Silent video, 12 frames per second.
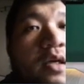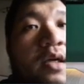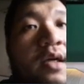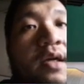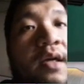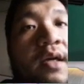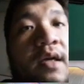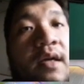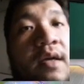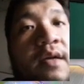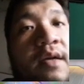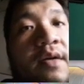
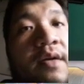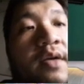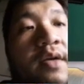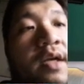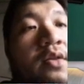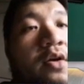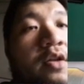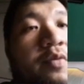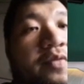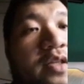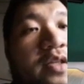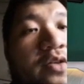Okay, Gnarl
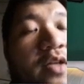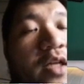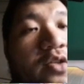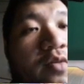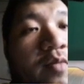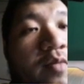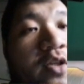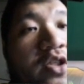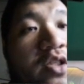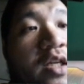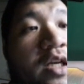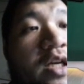Professor, not so much.
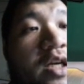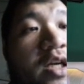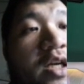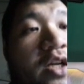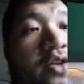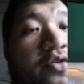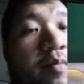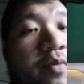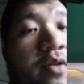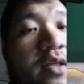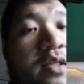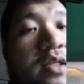The Trample
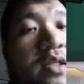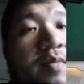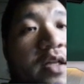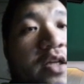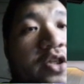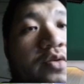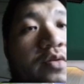is going to be an issue.